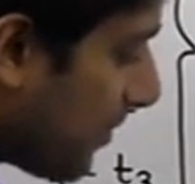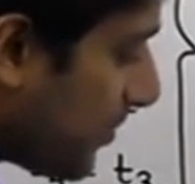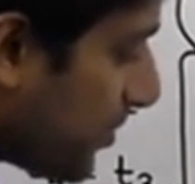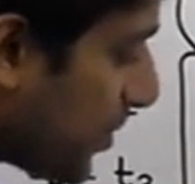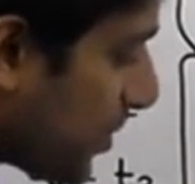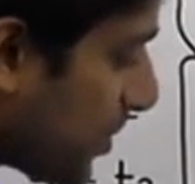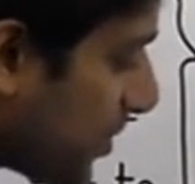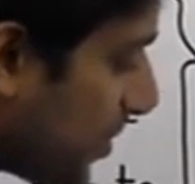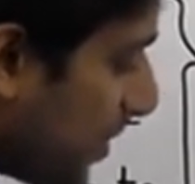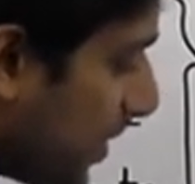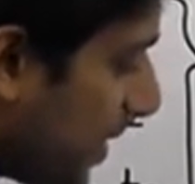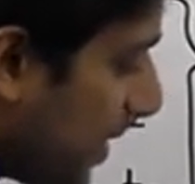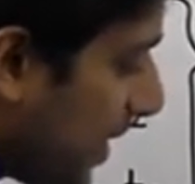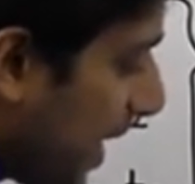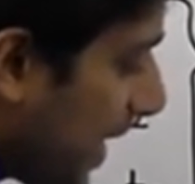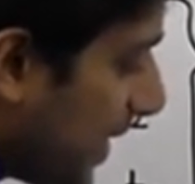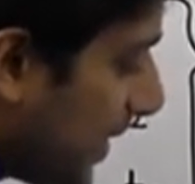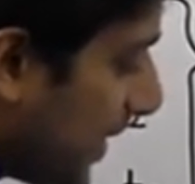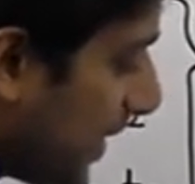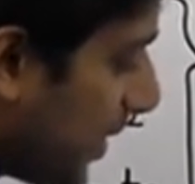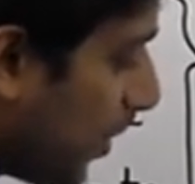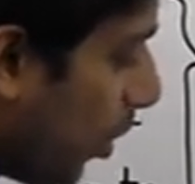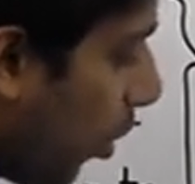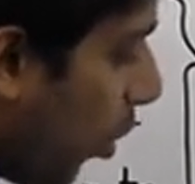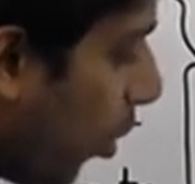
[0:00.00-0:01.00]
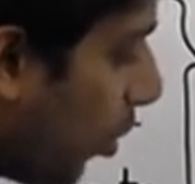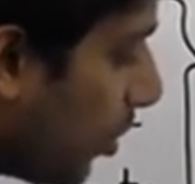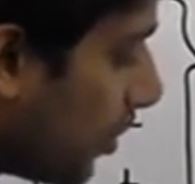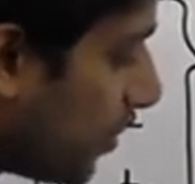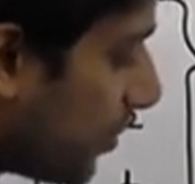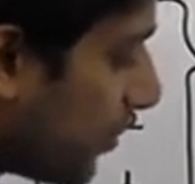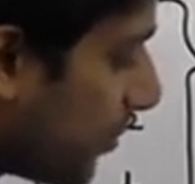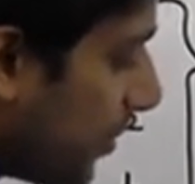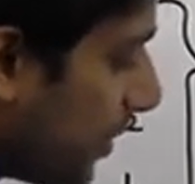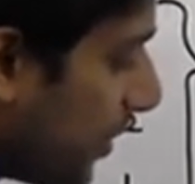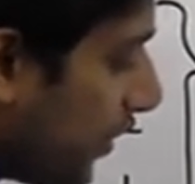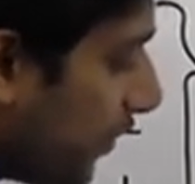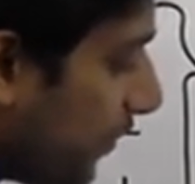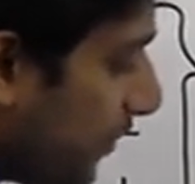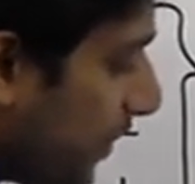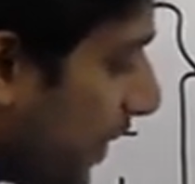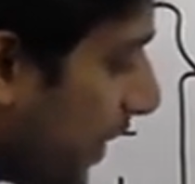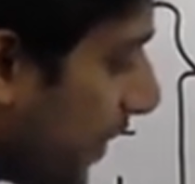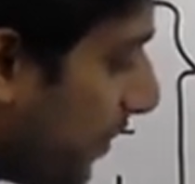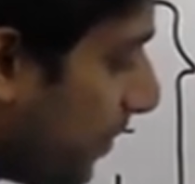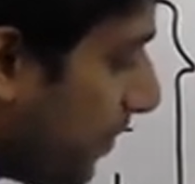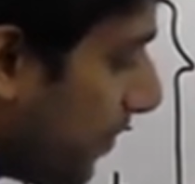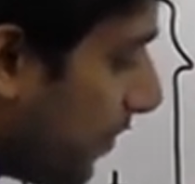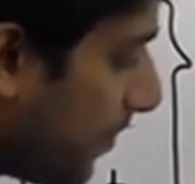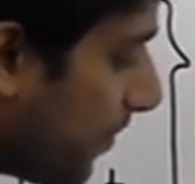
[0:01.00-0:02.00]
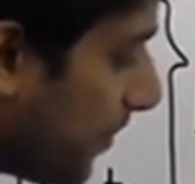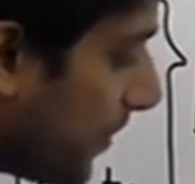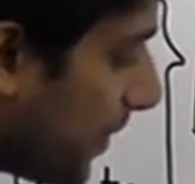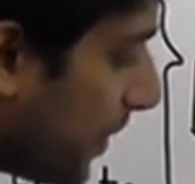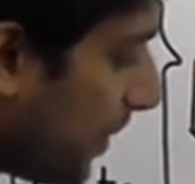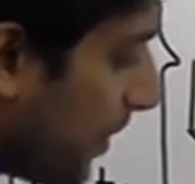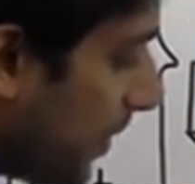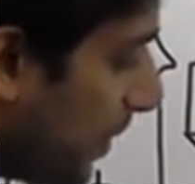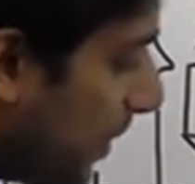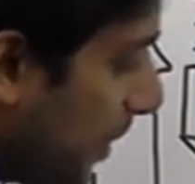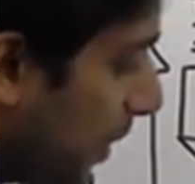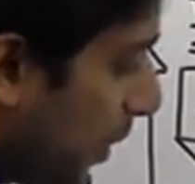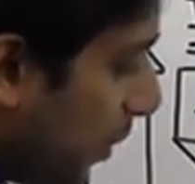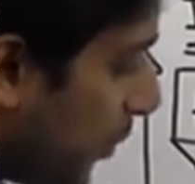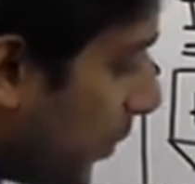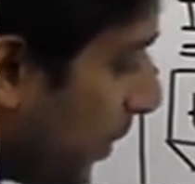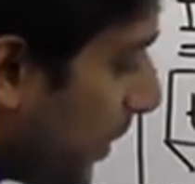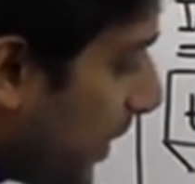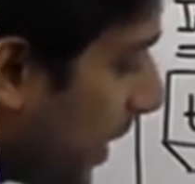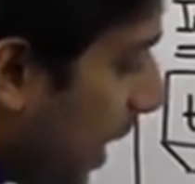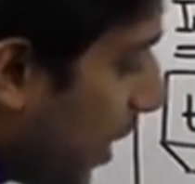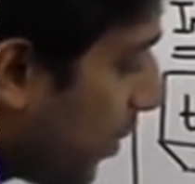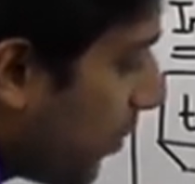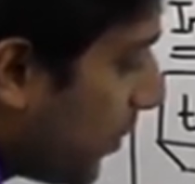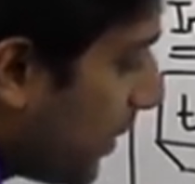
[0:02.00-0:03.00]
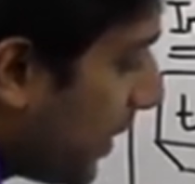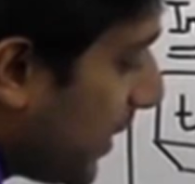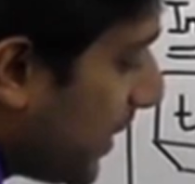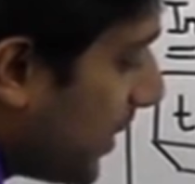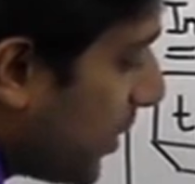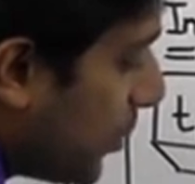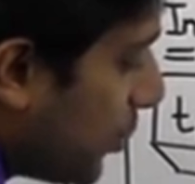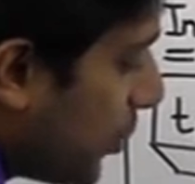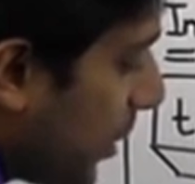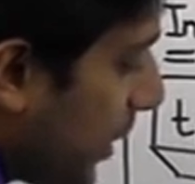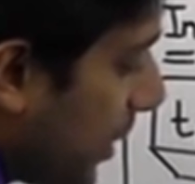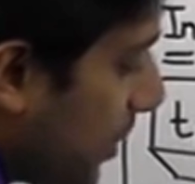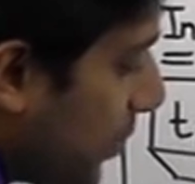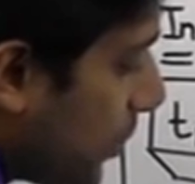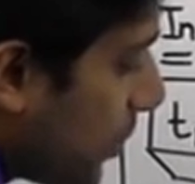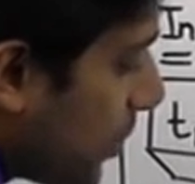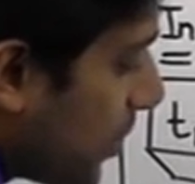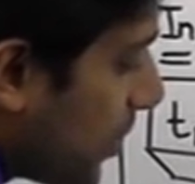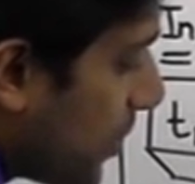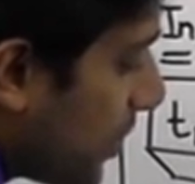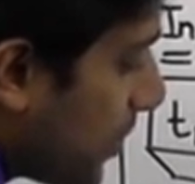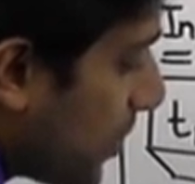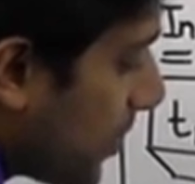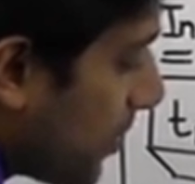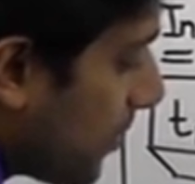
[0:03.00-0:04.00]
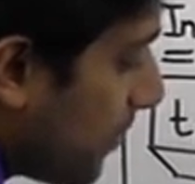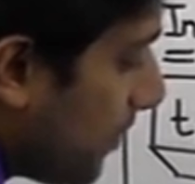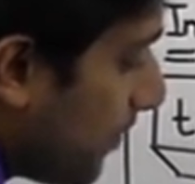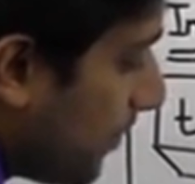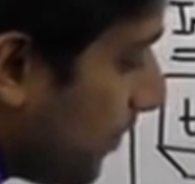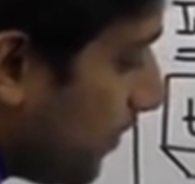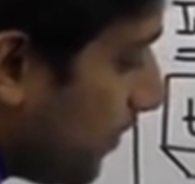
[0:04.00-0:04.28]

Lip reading: I'm just rewriting all 3 of them without any changes.